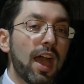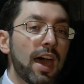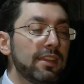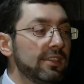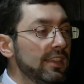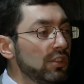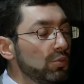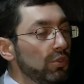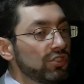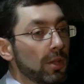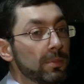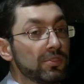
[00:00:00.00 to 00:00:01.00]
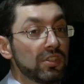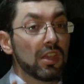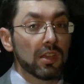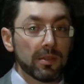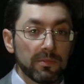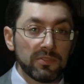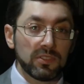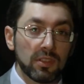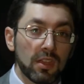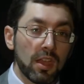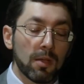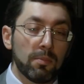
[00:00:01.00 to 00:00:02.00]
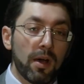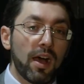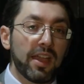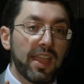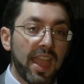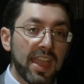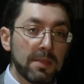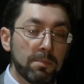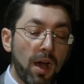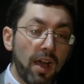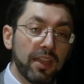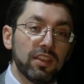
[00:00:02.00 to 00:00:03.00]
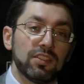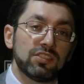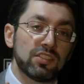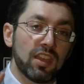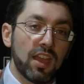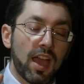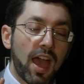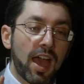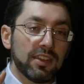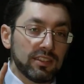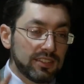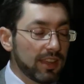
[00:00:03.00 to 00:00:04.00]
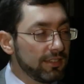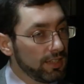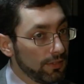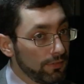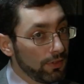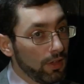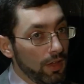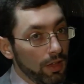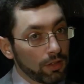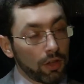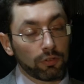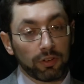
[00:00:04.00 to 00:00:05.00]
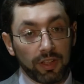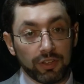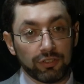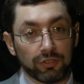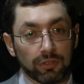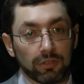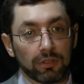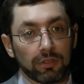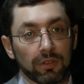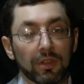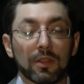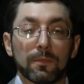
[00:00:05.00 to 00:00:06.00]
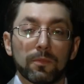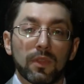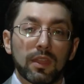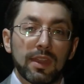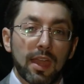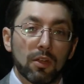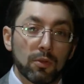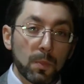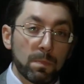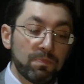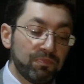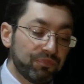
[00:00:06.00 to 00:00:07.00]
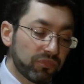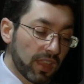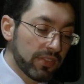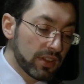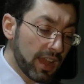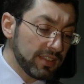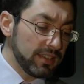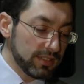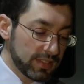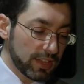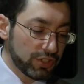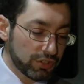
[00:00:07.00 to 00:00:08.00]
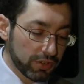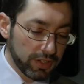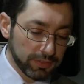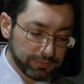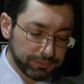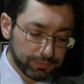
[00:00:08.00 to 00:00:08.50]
and this was observed by a pious and attentive congregation. Now, in the 19th century,